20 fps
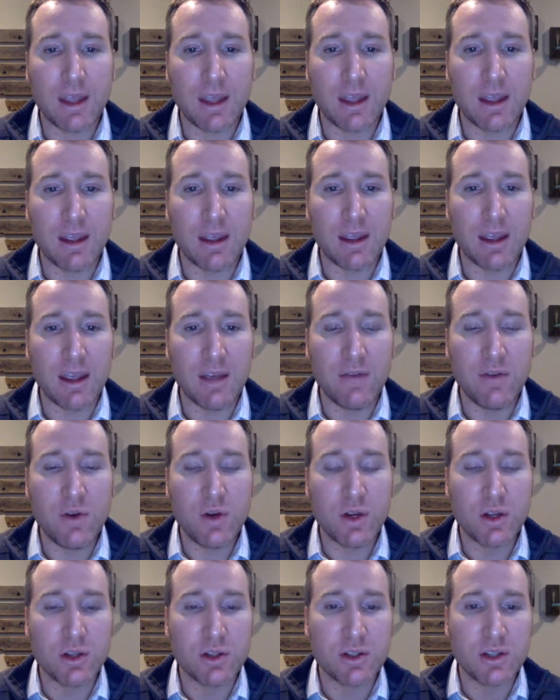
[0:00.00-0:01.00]
if you can
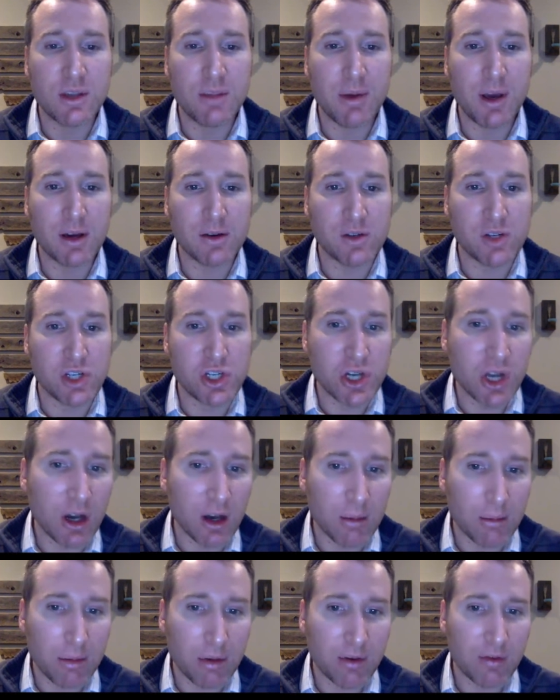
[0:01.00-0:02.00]
somehow jump
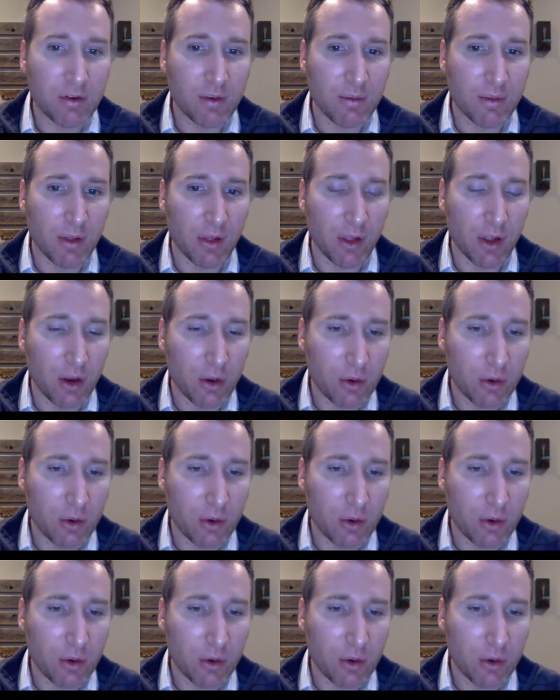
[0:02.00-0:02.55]
from the lower